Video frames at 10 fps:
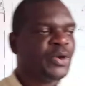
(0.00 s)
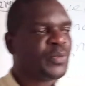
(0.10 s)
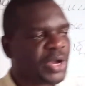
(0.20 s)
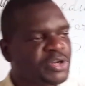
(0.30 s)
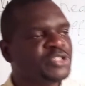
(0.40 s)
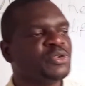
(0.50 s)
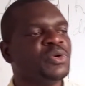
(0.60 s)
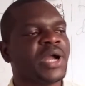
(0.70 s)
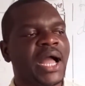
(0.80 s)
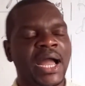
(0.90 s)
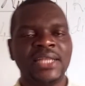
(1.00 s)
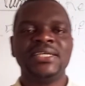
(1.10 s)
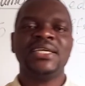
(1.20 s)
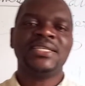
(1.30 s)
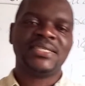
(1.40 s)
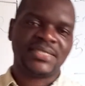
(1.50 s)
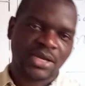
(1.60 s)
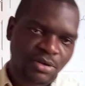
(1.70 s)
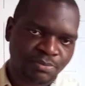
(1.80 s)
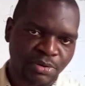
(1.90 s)
we are going to look at the
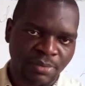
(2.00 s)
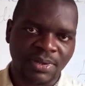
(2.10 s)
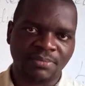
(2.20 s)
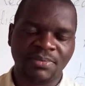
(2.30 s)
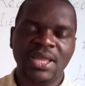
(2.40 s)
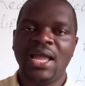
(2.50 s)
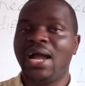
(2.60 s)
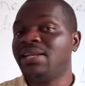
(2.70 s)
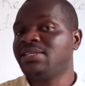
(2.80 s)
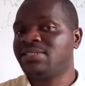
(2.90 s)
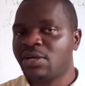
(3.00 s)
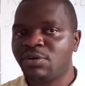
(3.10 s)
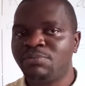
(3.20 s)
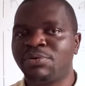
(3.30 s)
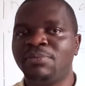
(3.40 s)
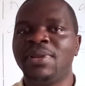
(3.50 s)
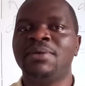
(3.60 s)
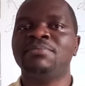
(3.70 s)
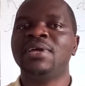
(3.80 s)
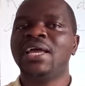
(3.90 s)
second problem. And the second
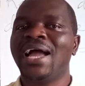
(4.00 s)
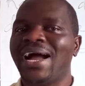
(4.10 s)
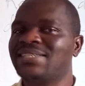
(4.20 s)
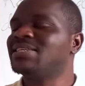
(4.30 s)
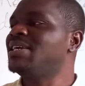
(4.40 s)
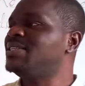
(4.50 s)
problem has a